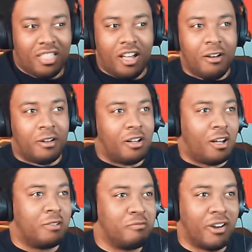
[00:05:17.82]
Oh, oh,
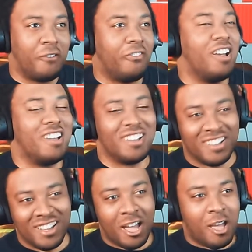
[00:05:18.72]
oh my,
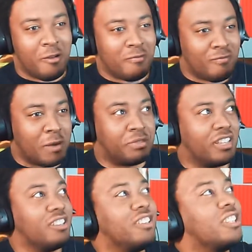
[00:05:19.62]
my
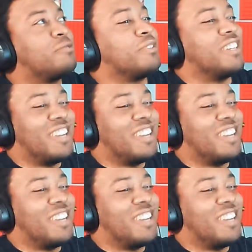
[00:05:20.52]
planet needs me.